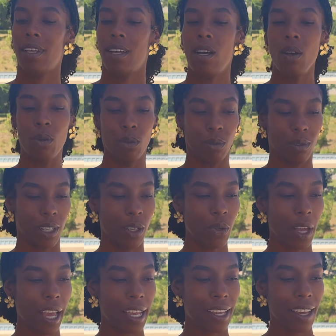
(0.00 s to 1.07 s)
"Oh,
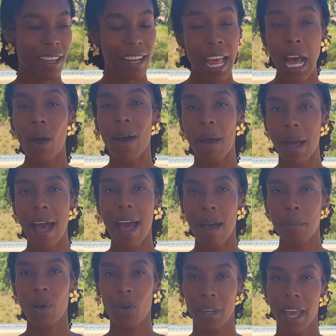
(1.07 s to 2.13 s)
okay. Now
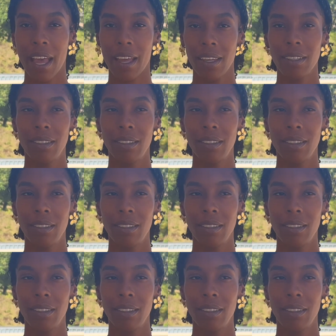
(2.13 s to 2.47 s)
I'm okay."